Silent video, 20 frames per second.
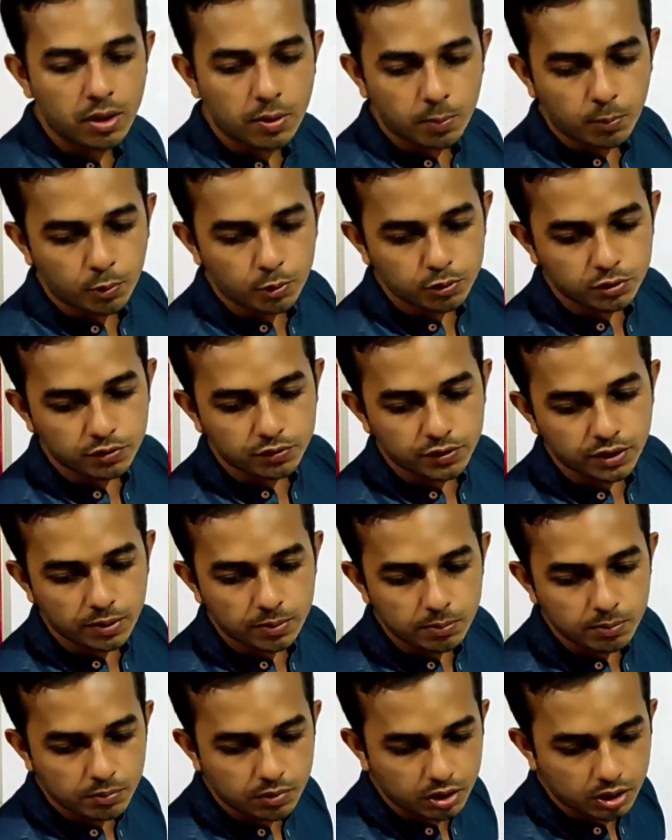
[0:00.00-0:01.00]
Both of
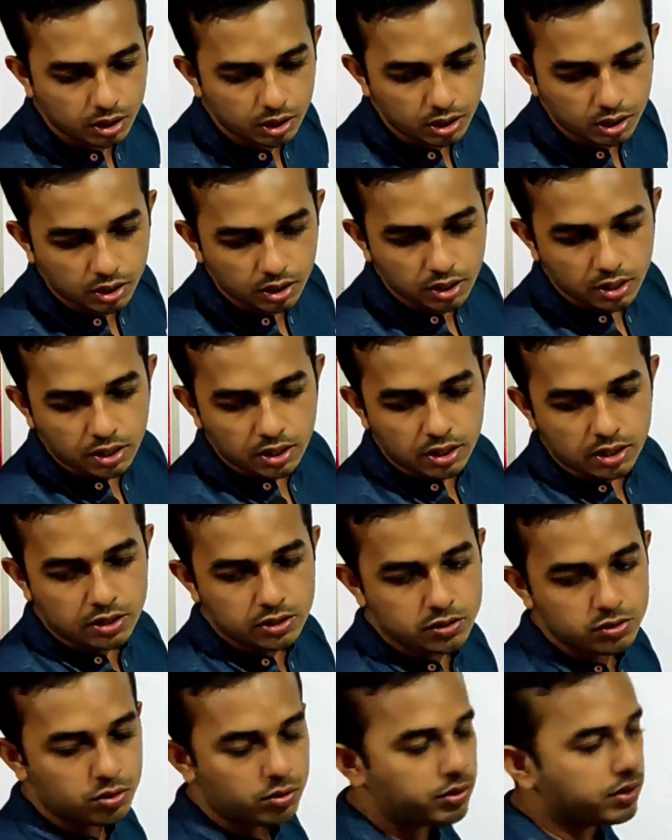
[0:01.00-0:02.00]
them
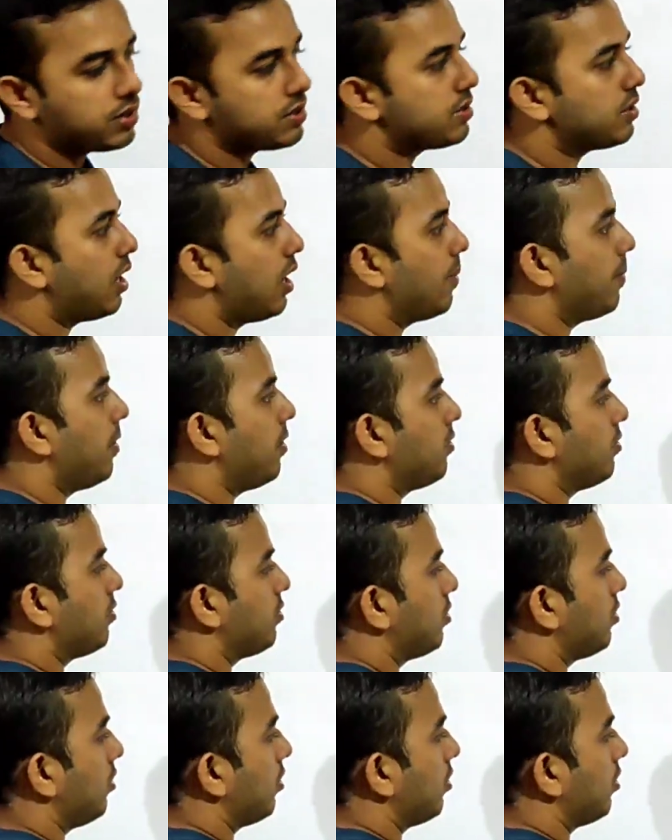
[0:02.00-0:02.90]
is known as amount.